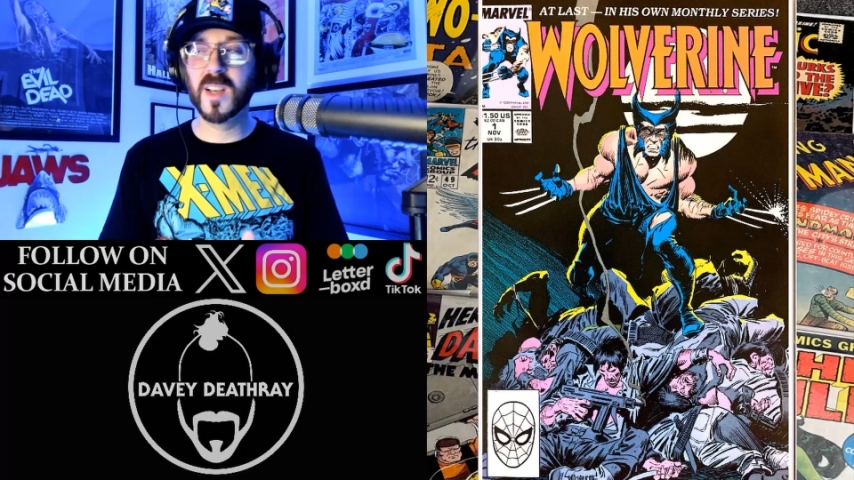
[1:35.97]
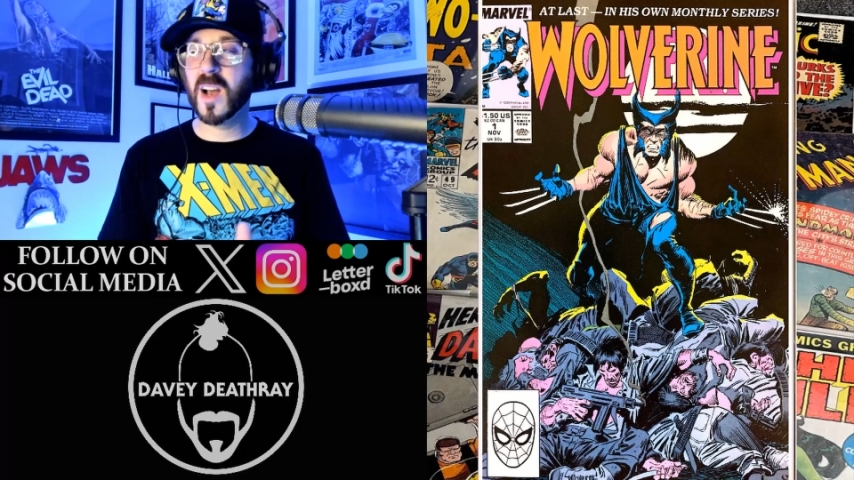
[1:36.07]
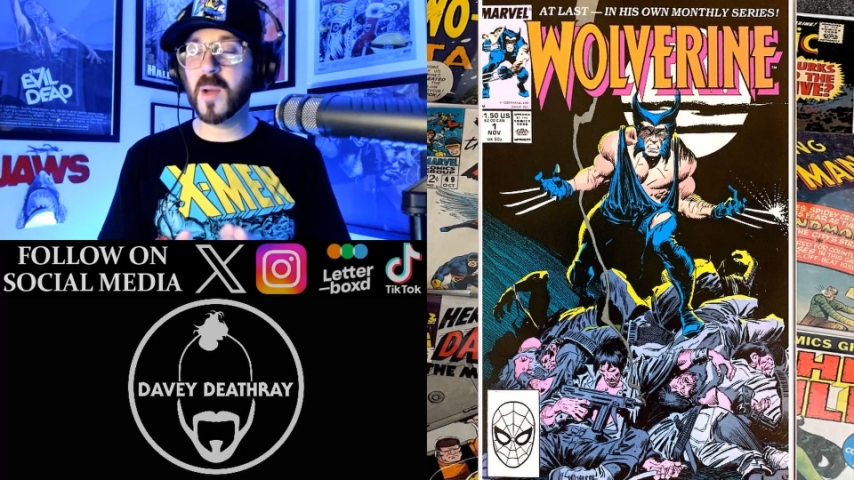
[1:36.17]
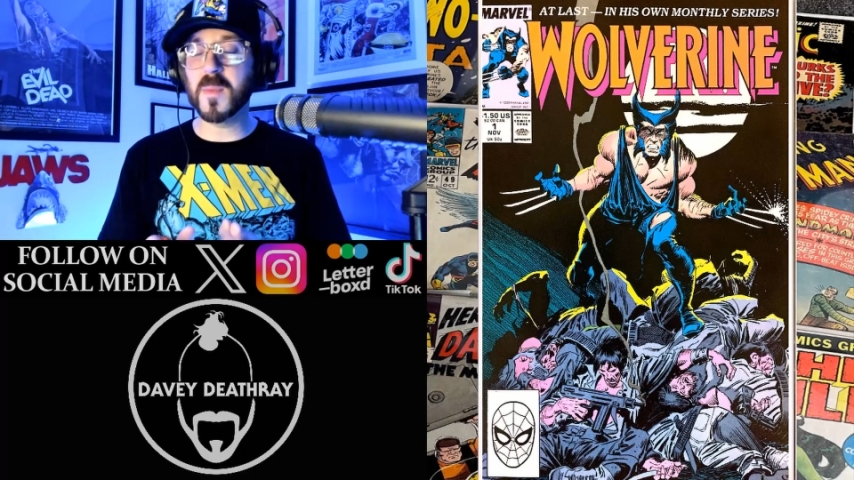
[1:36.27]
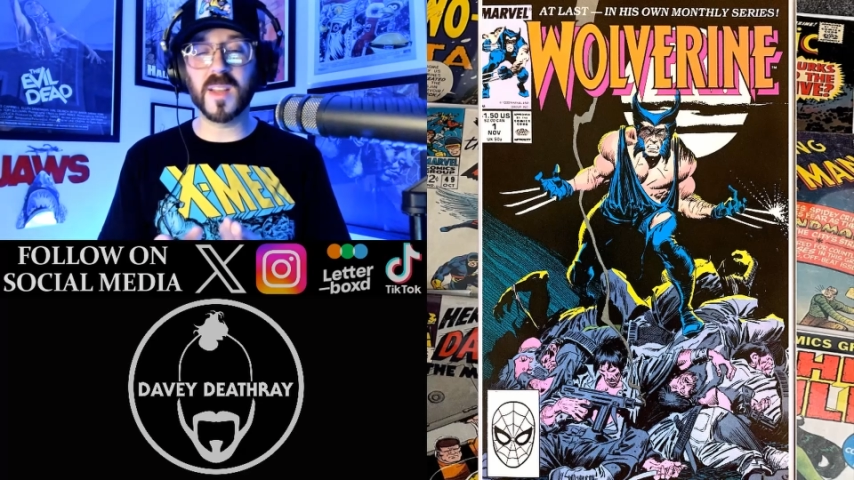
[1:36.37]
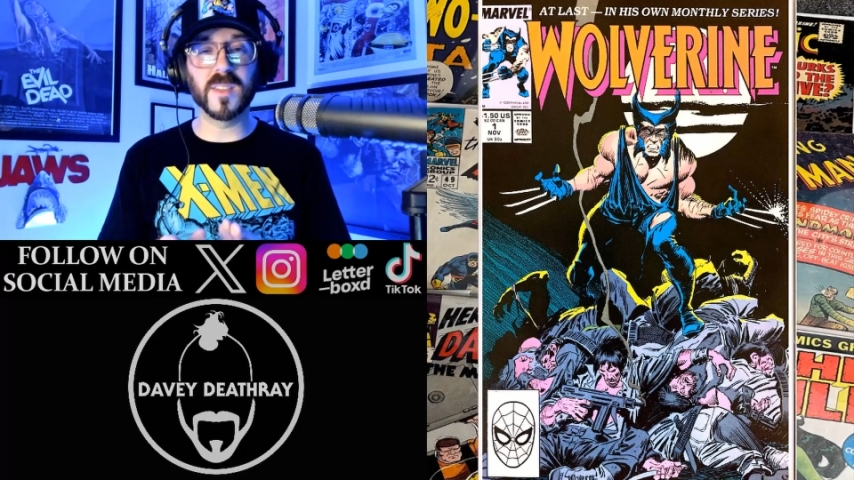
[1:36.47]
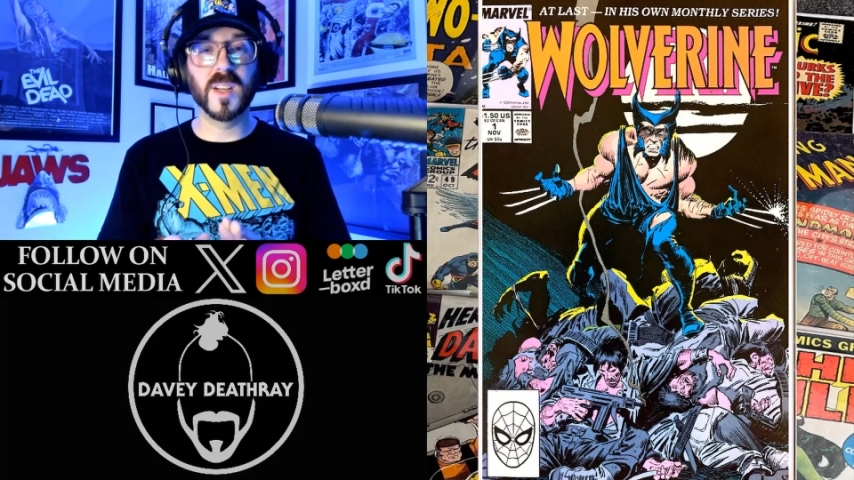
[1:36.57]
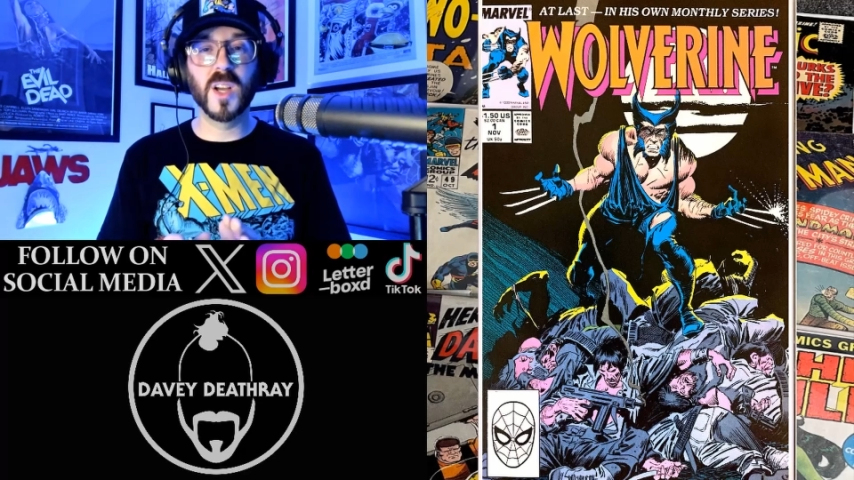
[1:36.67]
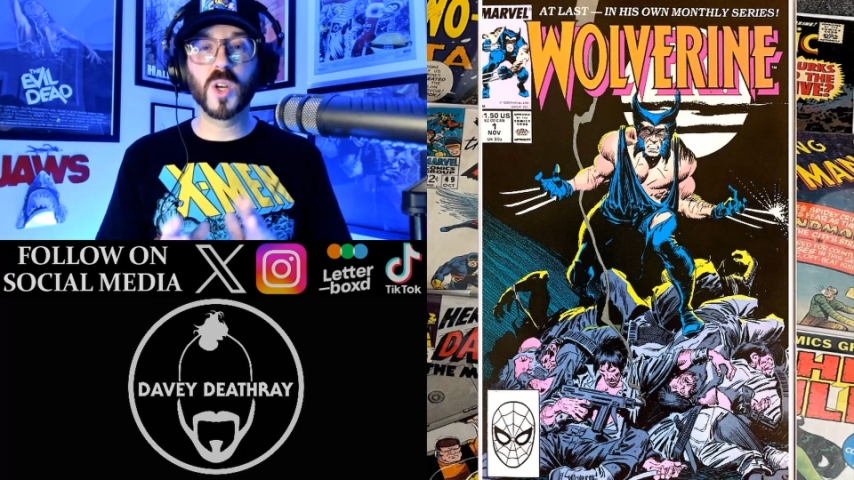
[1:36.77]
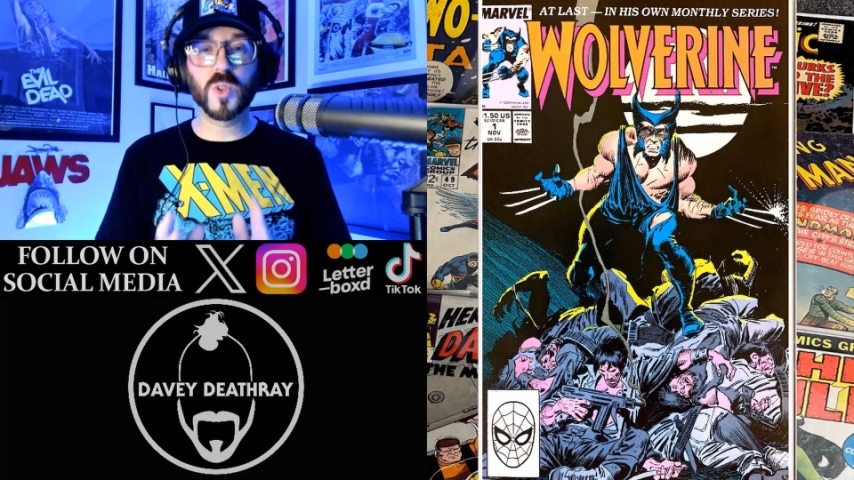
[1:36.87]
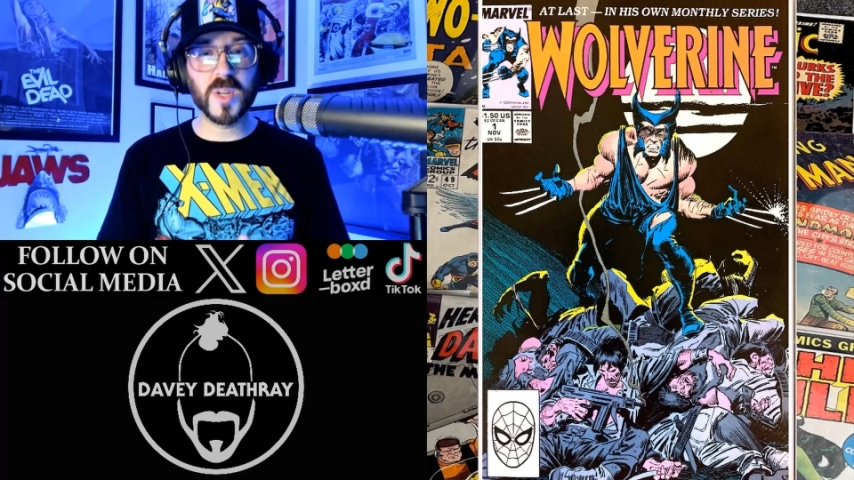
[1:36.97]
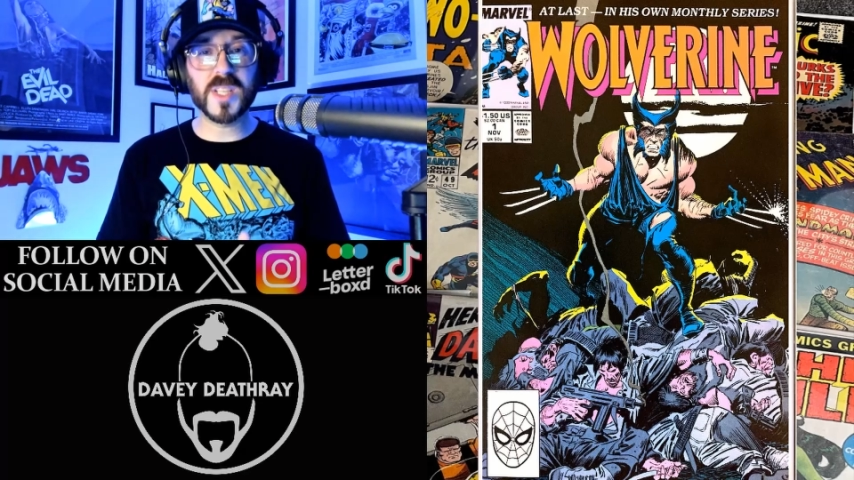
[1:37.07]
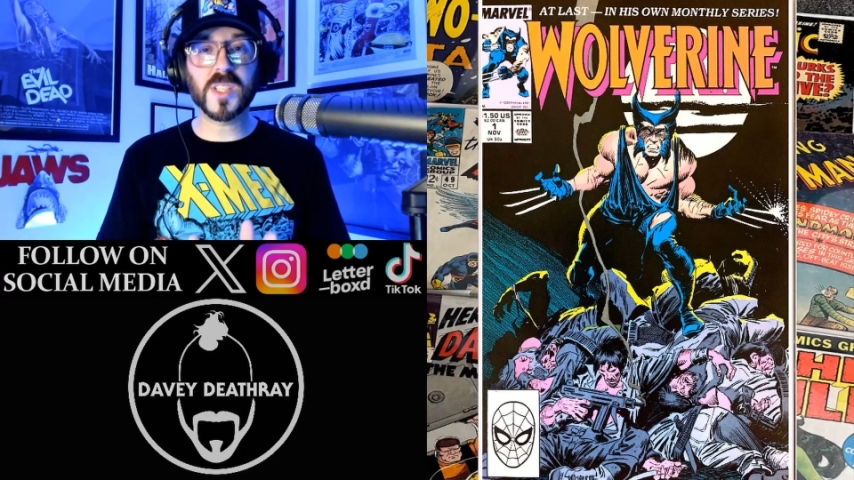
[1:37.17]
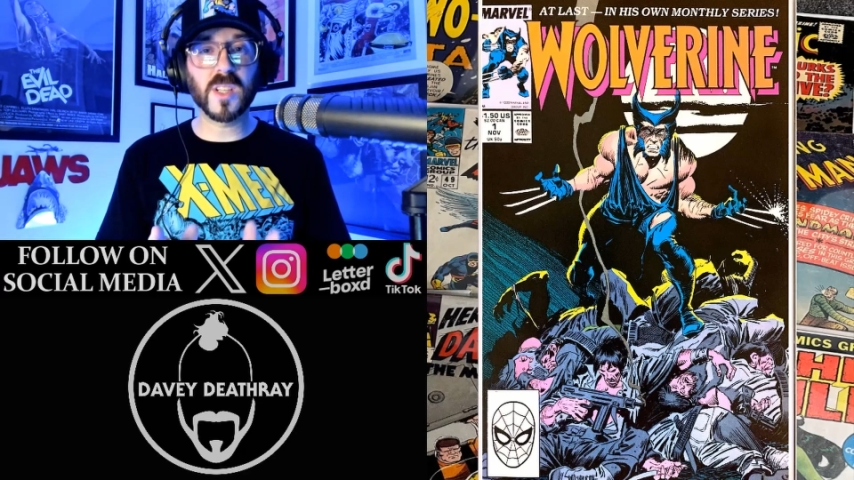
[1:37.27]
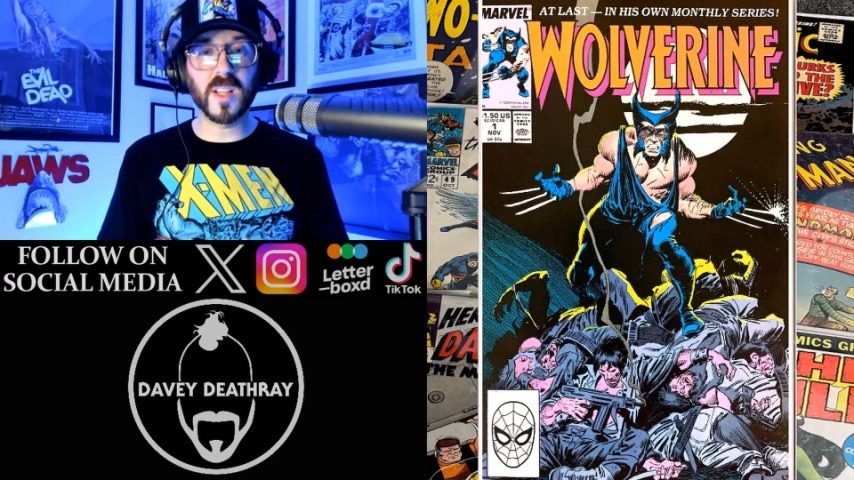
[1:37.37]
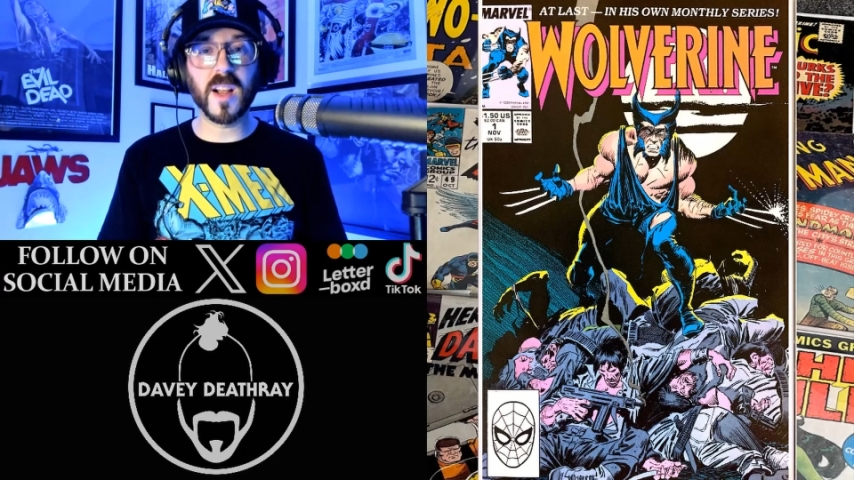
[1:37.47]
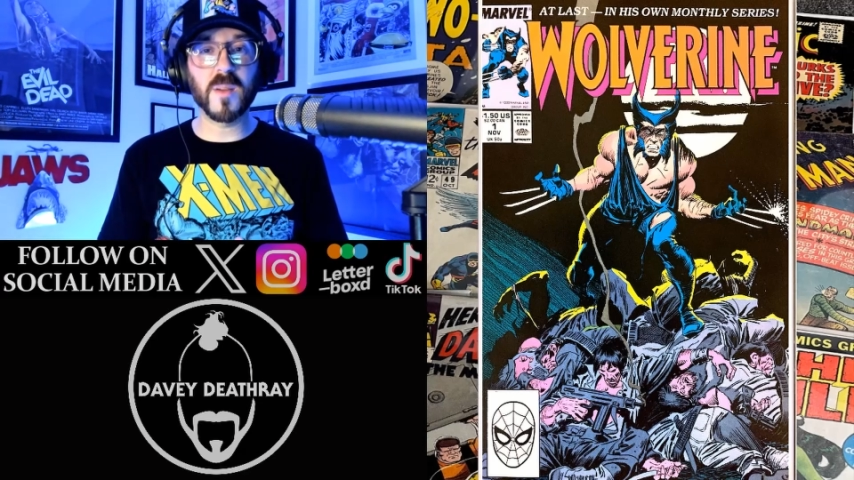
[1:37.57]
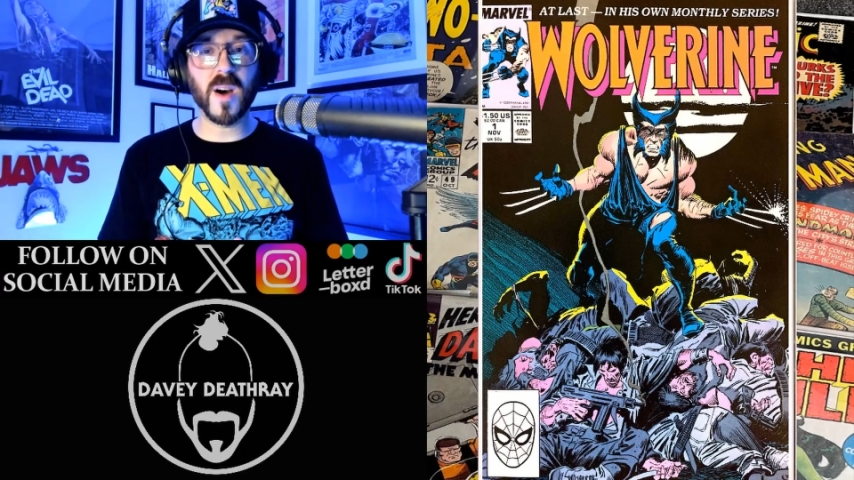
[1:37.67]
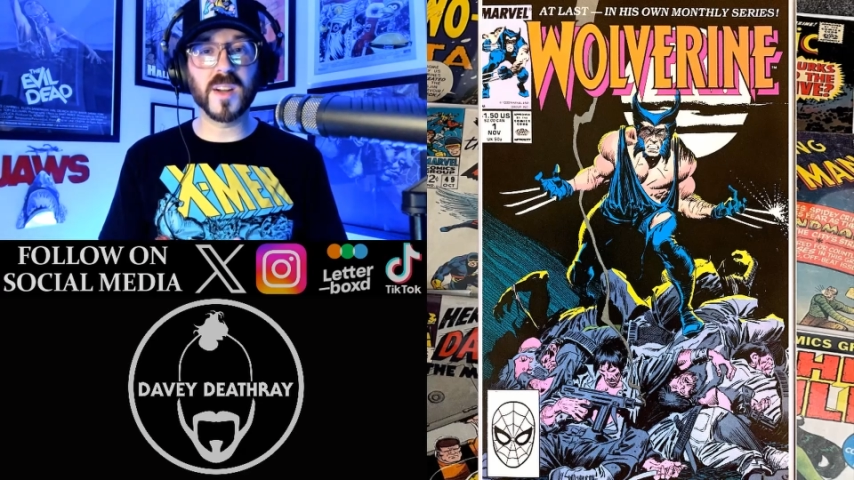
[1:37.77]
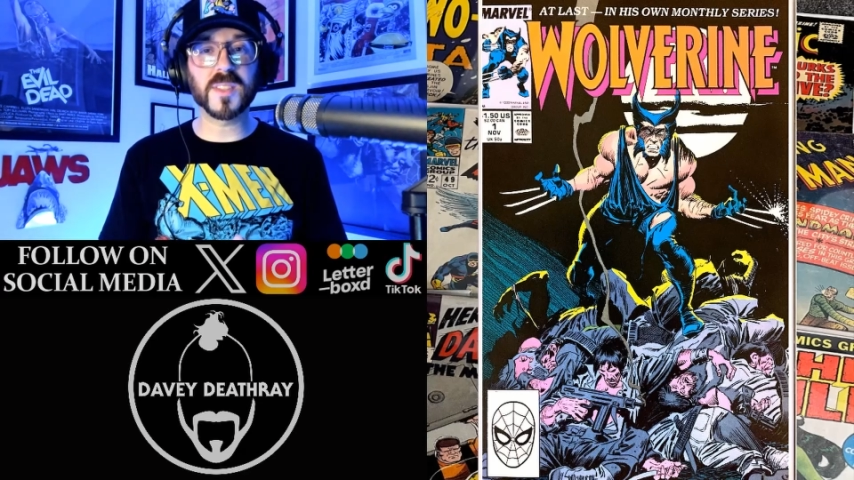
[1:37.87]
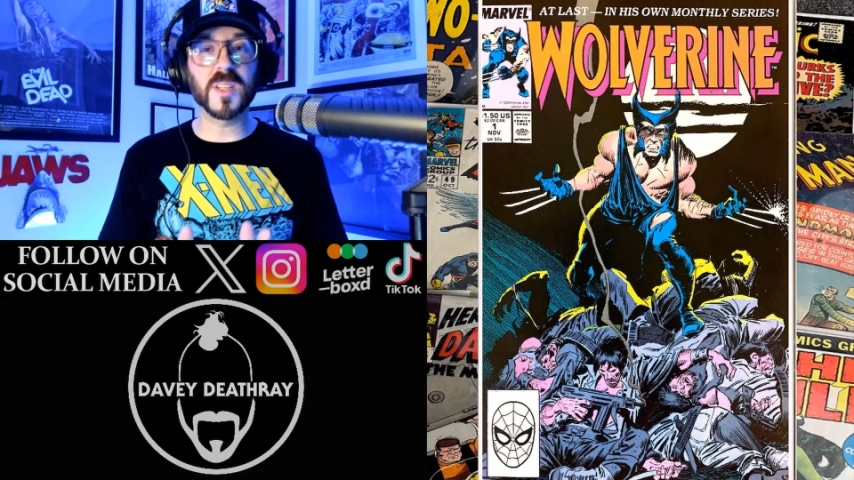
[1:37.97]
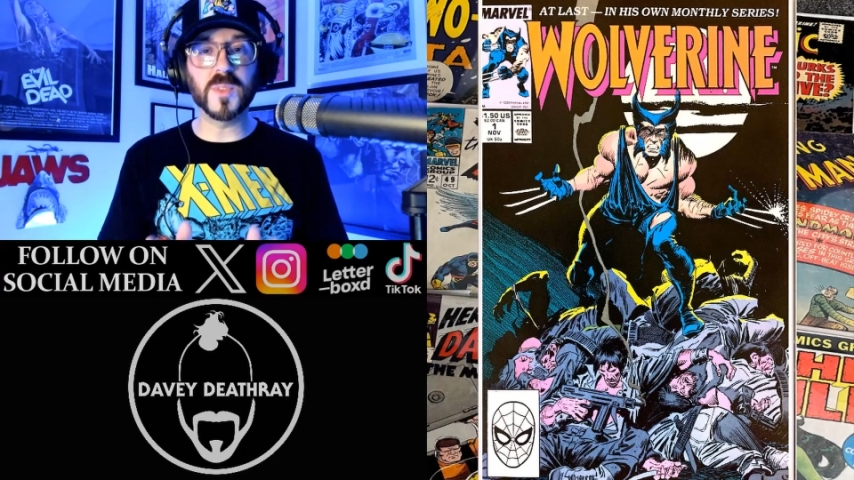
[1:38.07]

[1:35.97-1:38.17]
I mean, Chris Claremont,